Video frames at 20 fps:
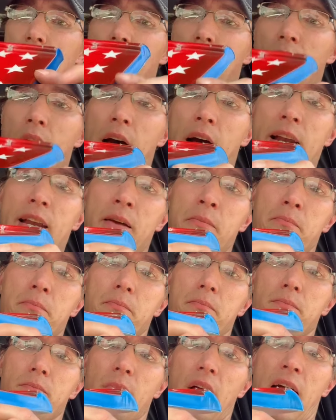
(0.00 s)
I
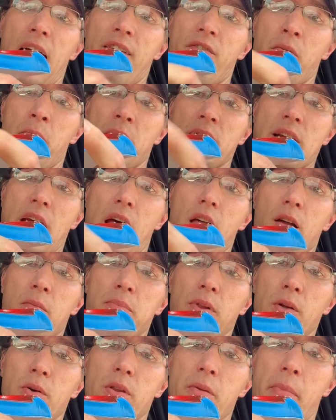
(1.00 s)
have a metallic
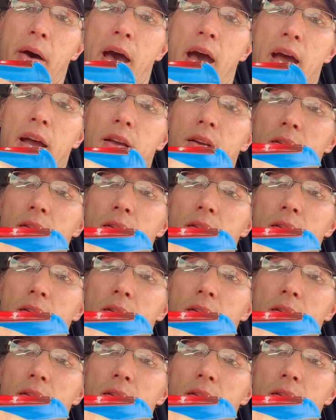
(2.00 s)
blue in the back.